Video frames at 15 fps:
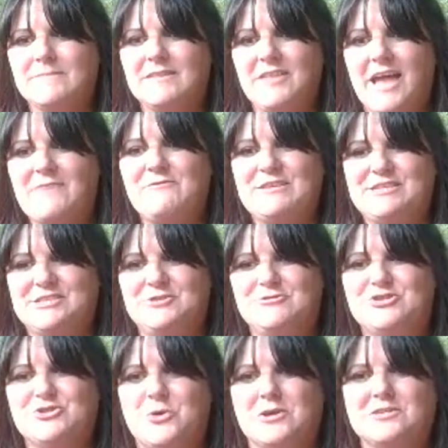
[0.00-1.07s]
Life is too
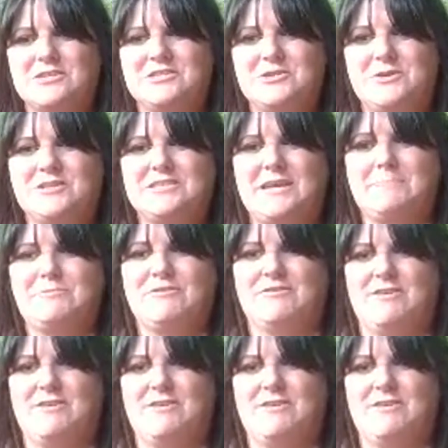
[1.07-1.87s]
short to do a depth